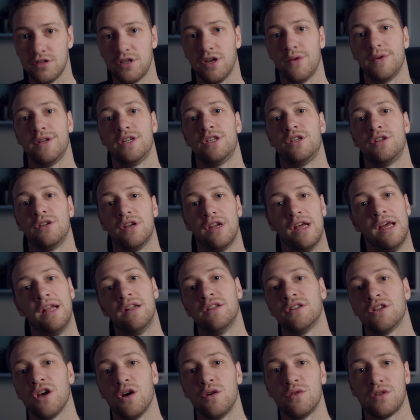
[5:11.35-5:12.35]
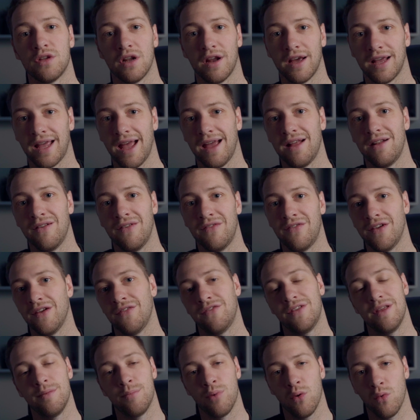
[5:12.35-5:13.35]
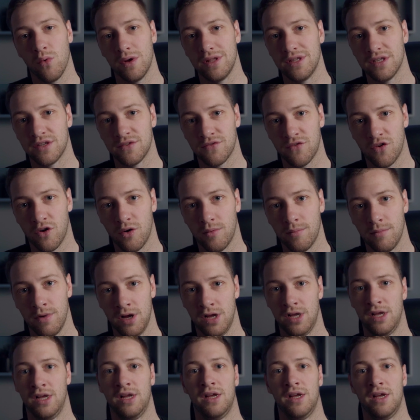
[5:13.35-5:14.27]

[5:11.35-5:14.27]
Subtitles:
So in total, I gained 50 points from